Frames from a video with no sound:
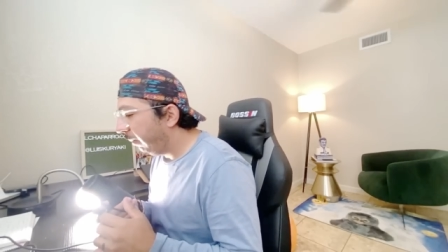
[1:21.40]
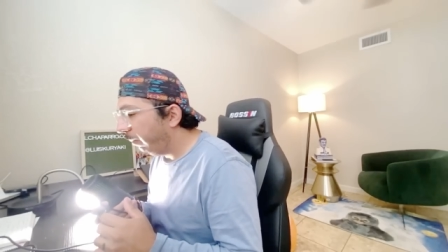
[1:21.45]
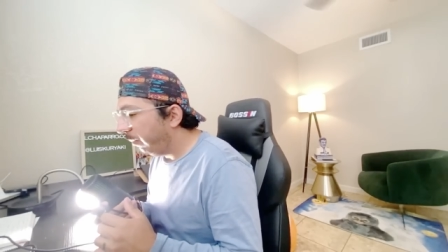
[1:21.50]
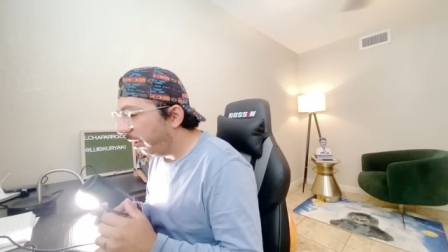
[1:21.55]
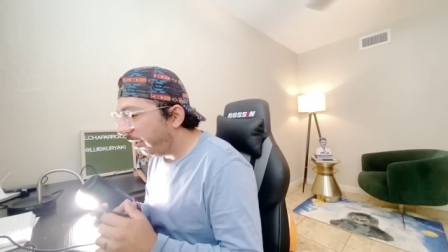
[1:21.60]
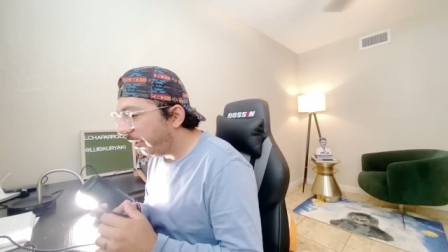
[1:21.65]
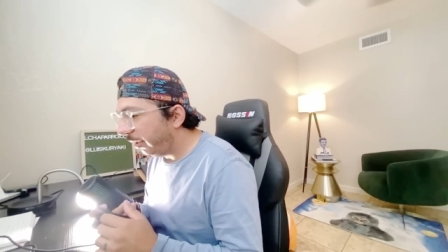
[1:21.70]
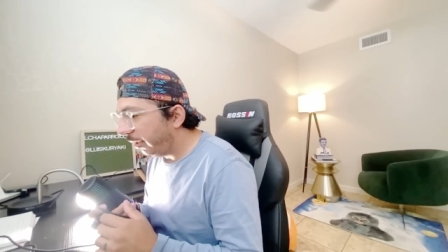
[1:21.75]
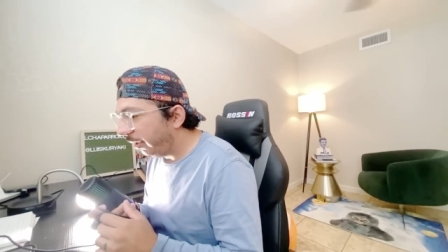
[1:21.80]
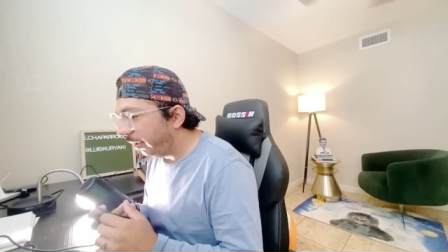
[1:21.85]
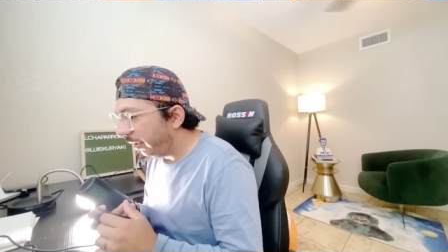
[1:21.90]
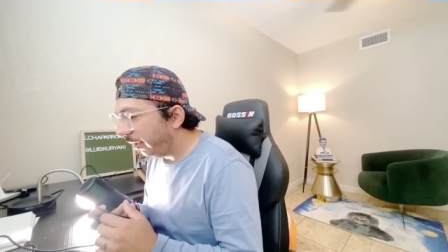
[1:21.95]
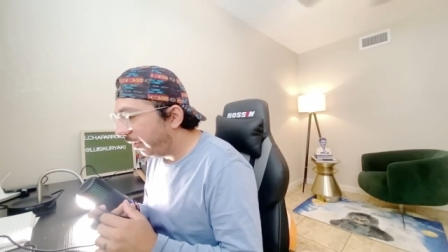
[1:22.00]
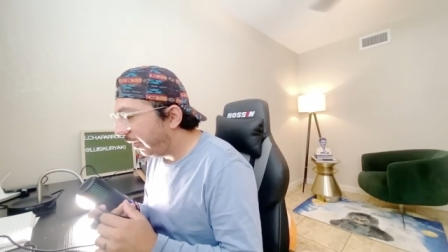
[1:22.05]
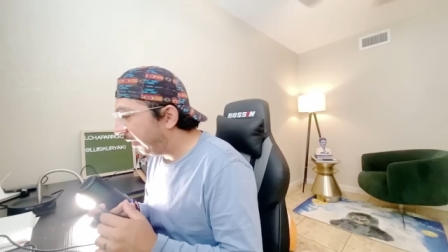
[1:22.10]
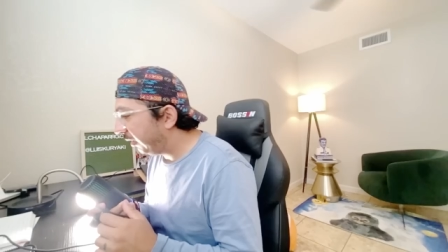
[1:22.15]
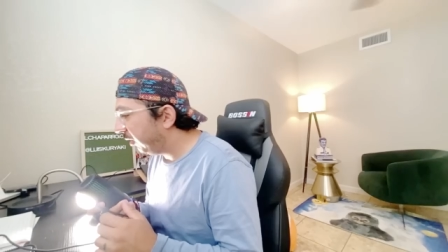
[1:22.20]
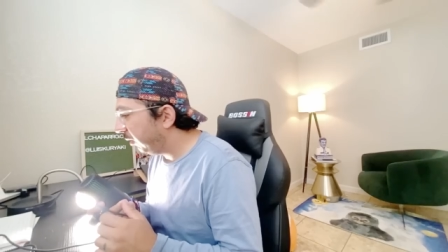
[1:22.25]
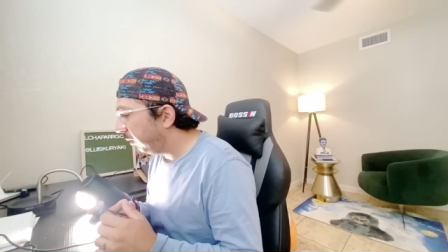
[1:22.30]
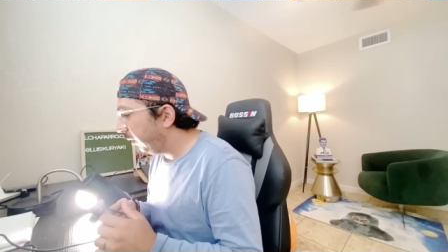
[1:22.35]
money and
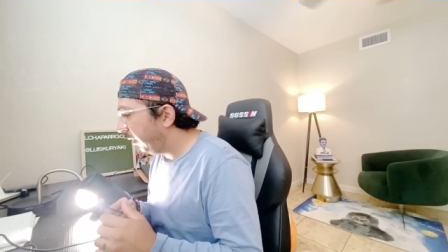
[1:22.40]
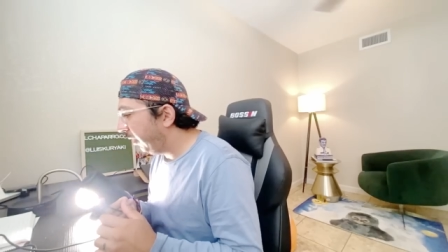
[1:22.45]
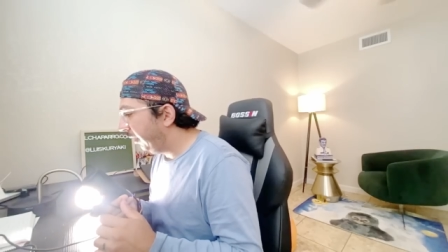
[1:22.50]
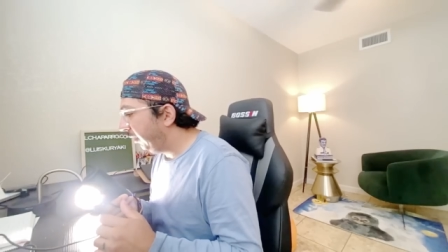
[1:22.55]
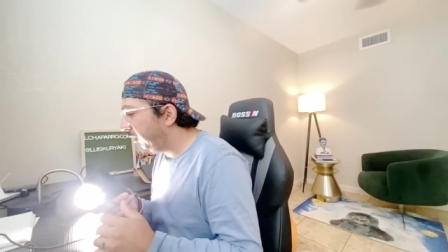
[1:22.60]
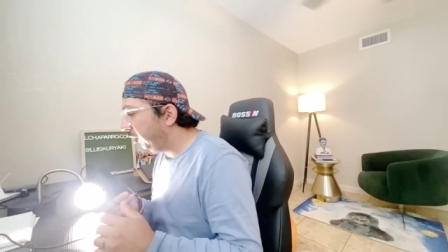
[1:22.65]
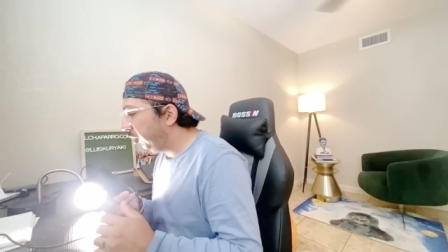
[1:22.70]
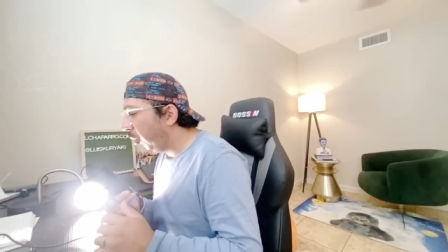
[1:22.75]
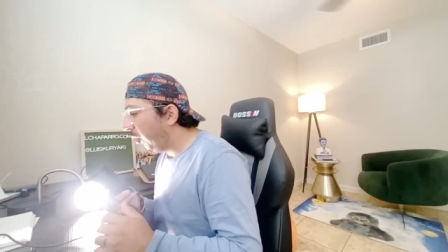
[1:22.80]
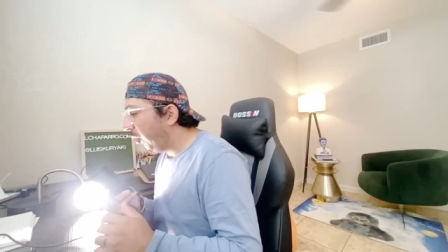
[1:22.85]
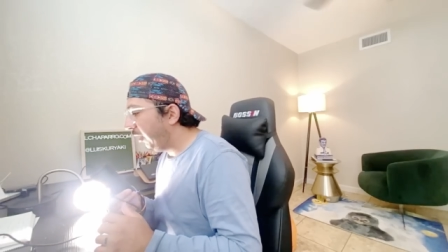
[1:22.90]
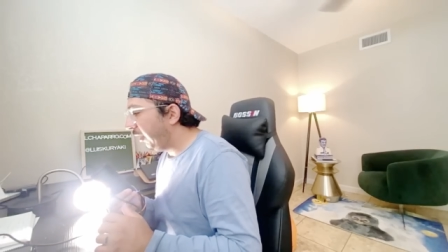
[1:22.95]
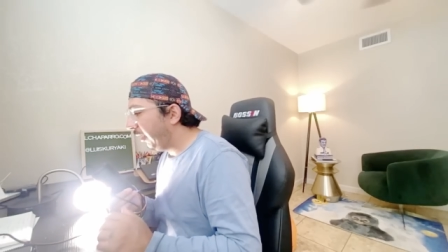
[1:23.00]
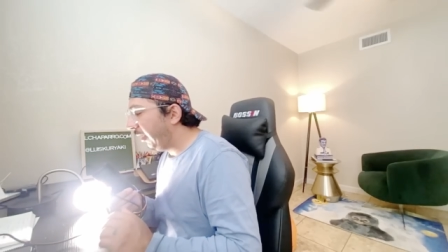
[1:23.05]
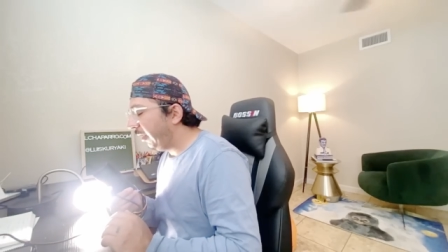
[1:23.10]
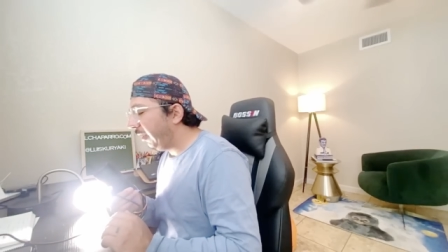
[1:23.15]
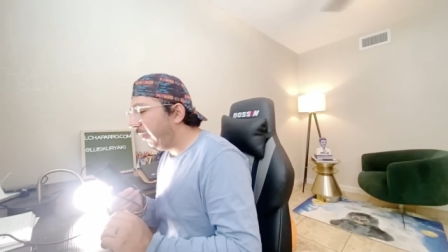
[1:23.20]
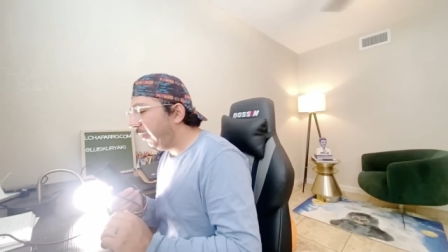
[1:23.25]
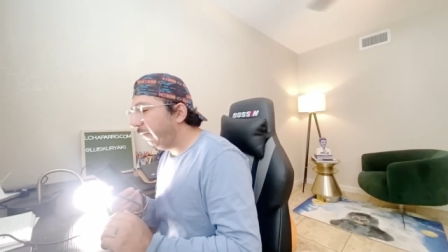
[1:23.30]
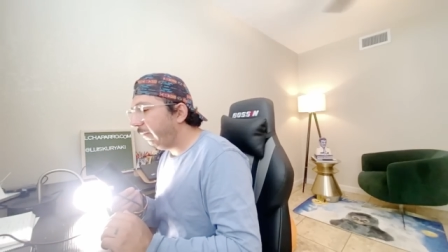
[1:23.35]
actually enjoying
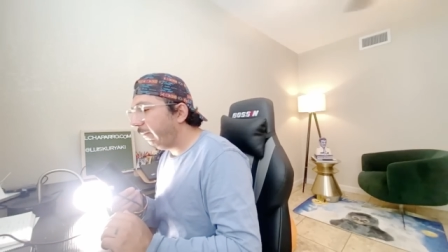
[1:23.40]
it,